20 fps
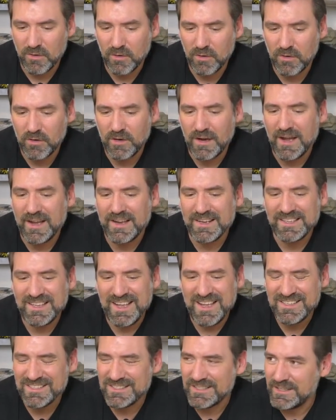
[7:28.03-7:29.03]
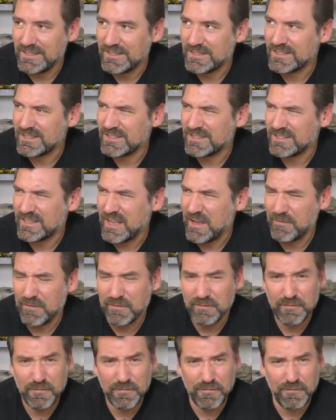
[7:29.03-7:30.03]
or I guess it's
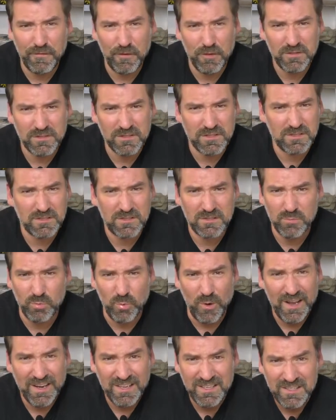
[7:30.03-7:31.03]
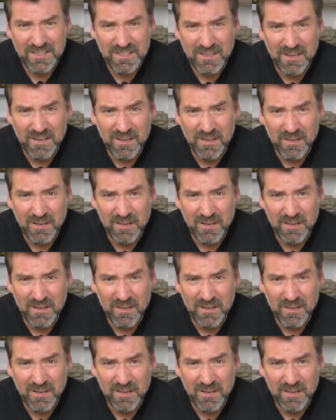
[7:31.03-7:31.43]
7'1"